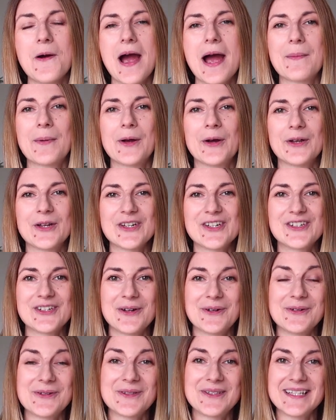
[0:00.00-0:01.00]
I'm gonna
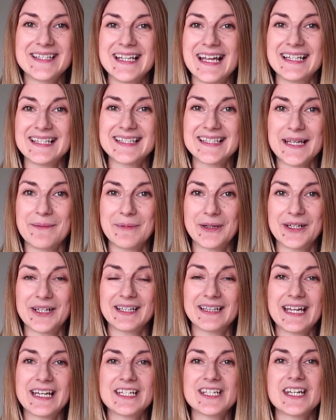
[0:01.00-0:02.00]
show you Sezane's summer
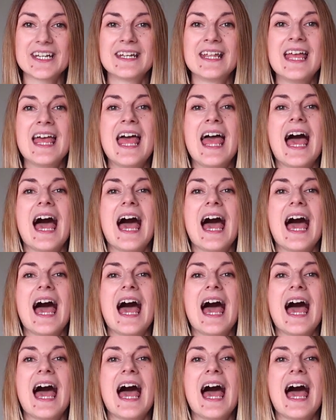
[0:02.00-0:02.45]
collection.